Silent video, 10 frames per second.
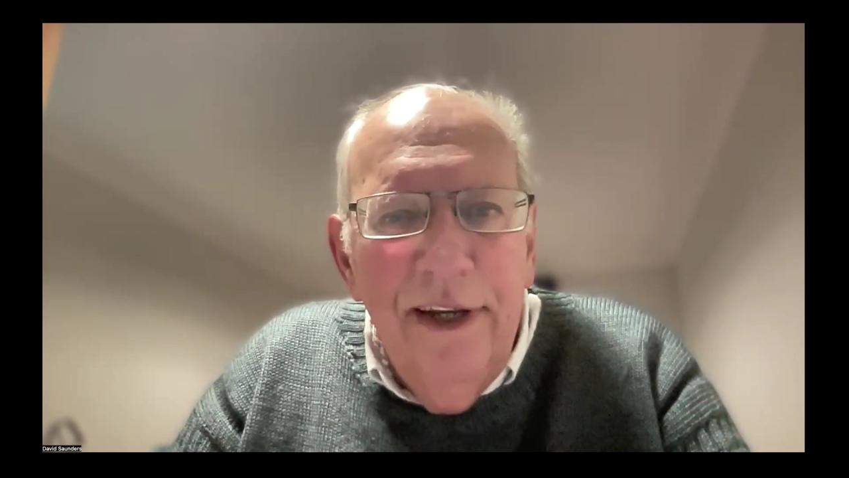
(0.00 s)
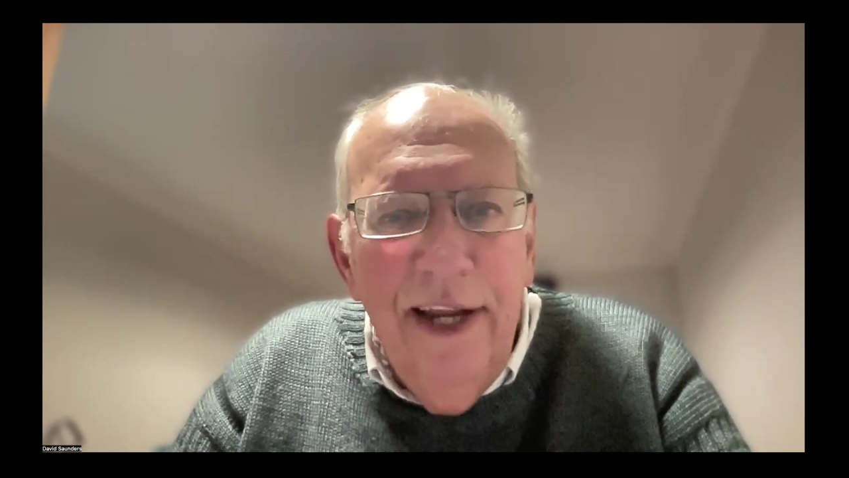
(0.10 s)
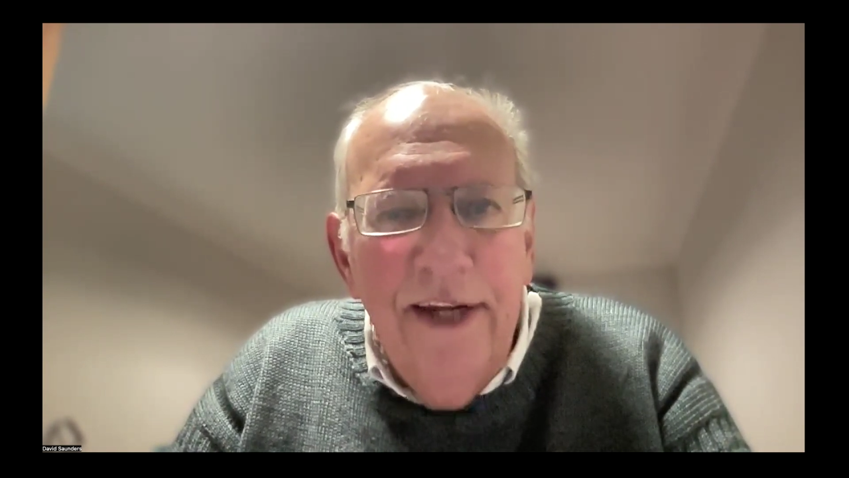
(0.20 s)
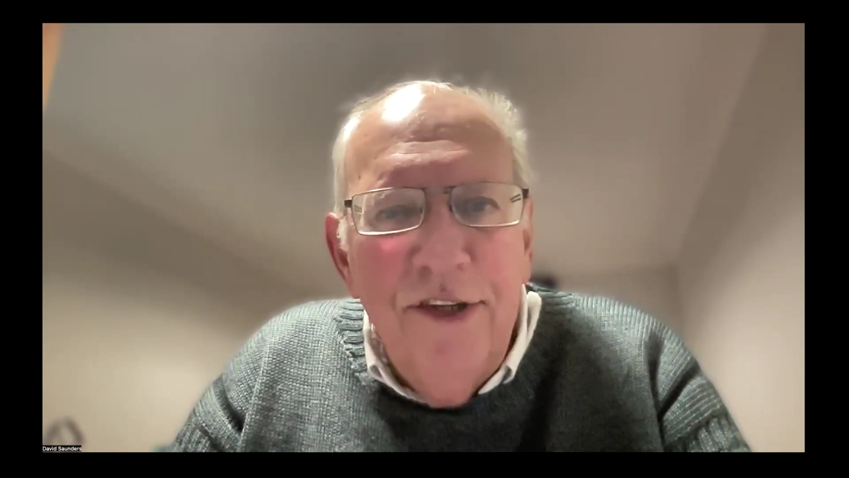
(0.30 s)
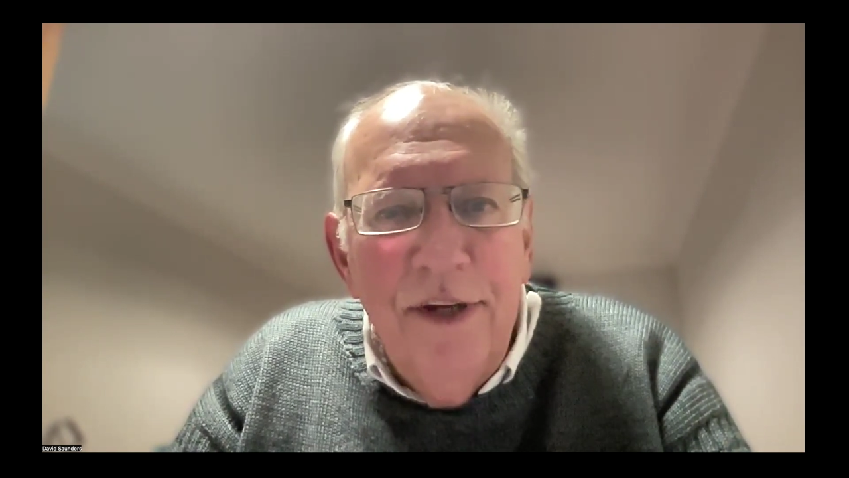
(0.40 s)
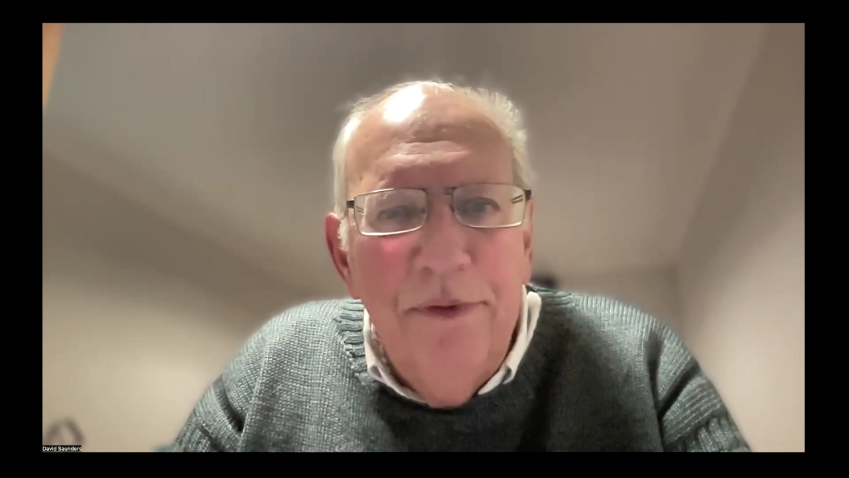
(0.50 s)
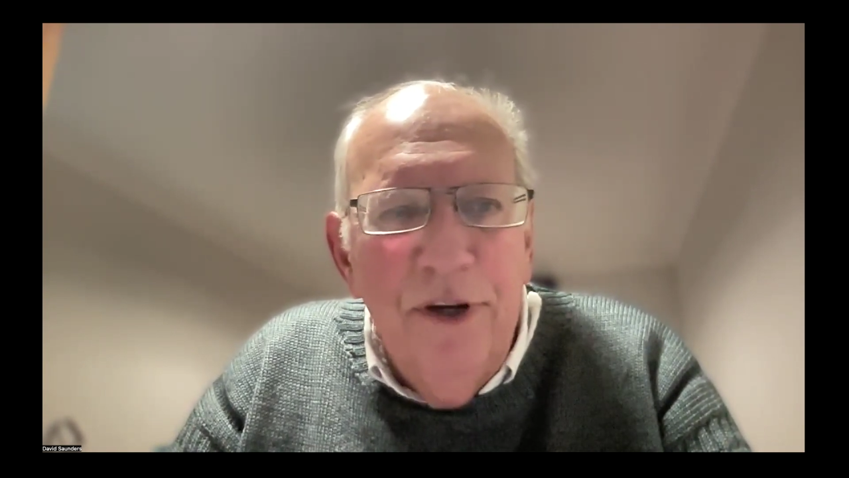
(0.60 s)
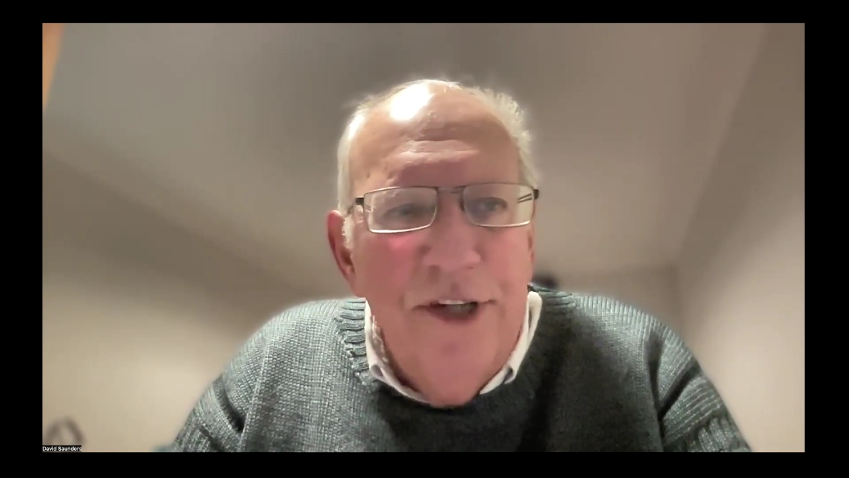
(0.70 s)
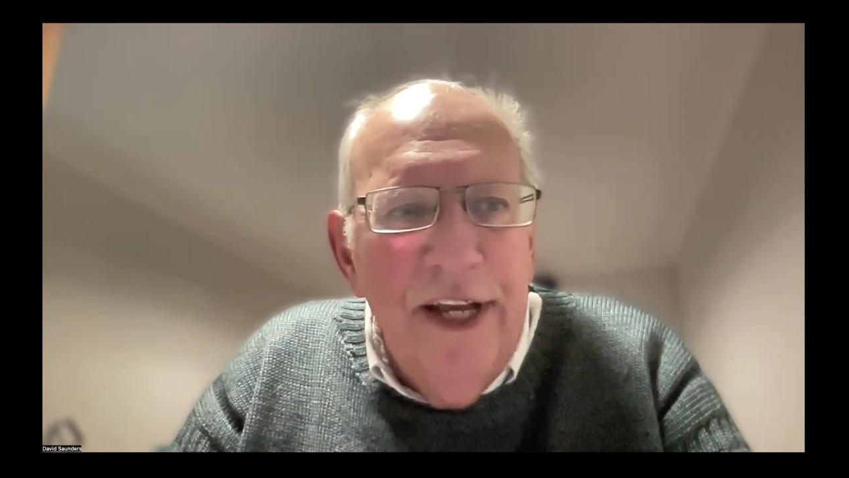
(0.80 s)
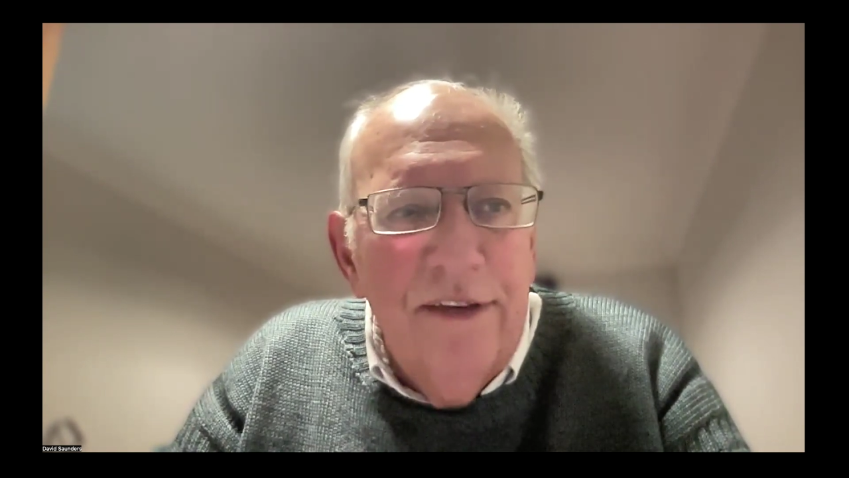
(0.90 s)
energy
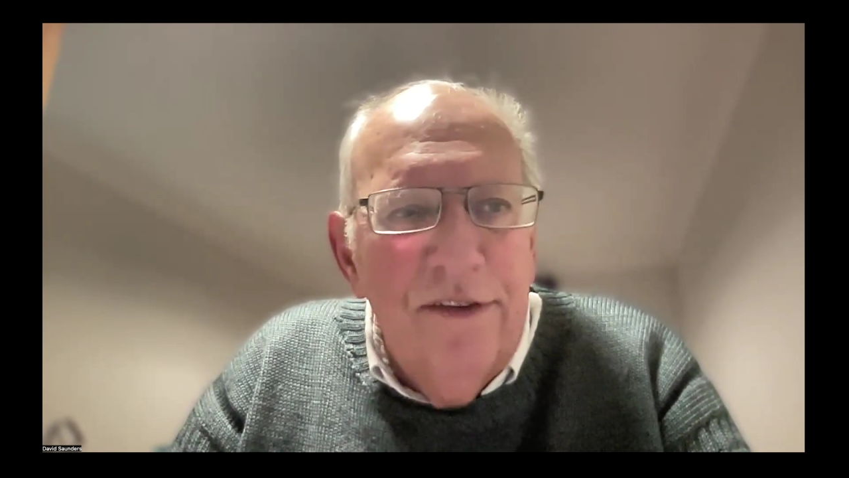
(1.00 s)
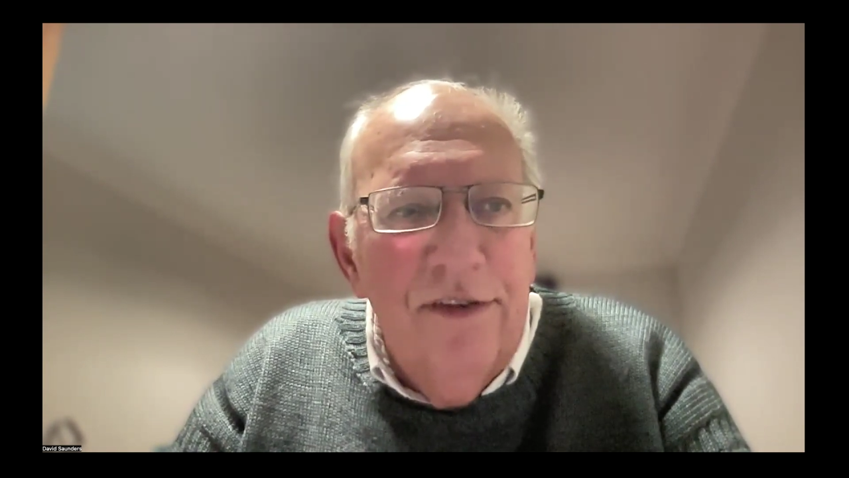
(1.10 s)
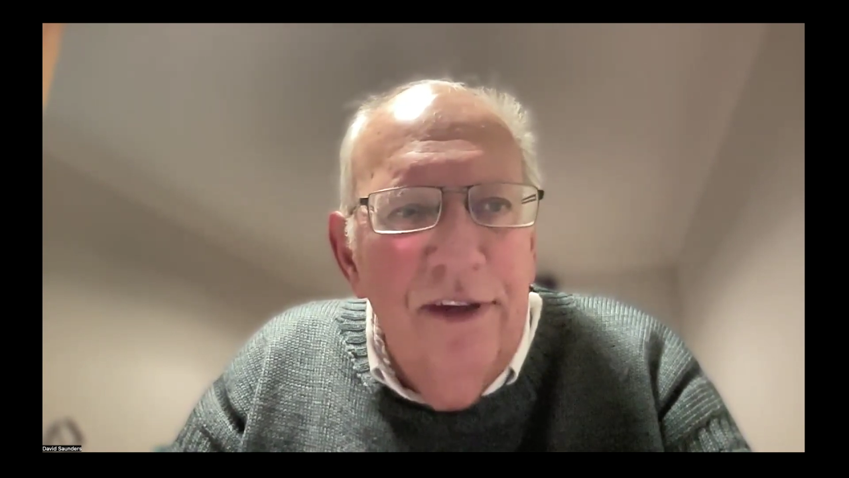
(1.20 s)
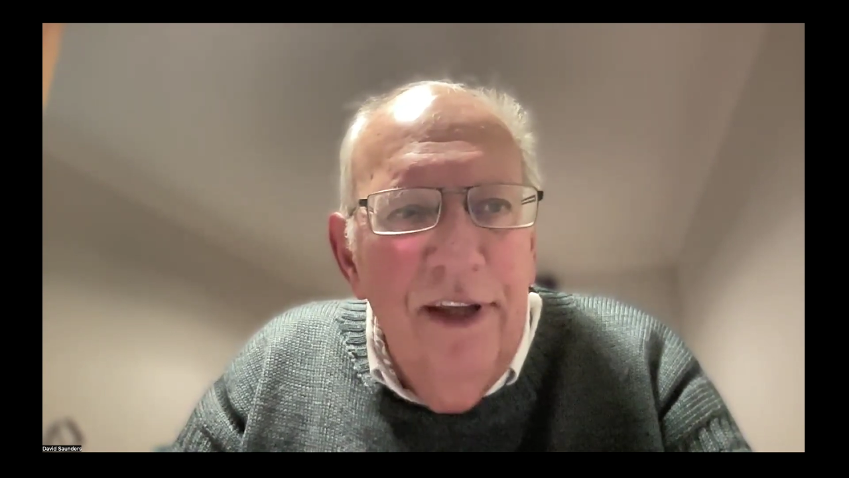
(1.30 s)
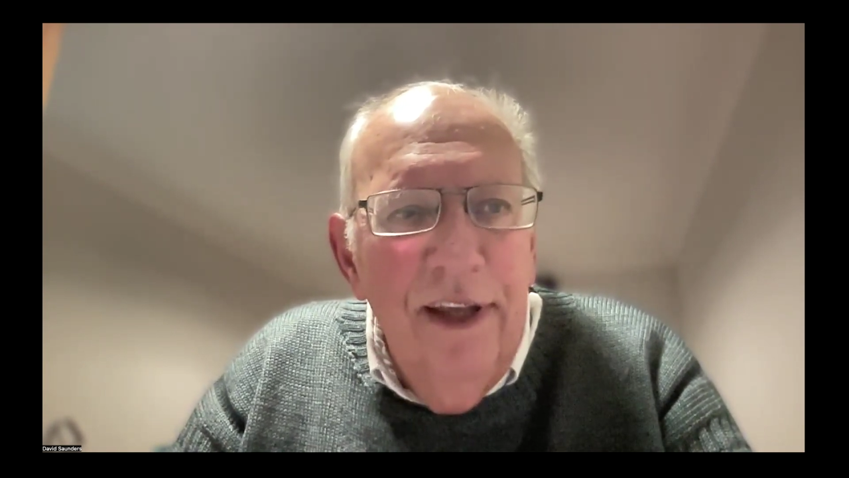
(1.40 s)
projects,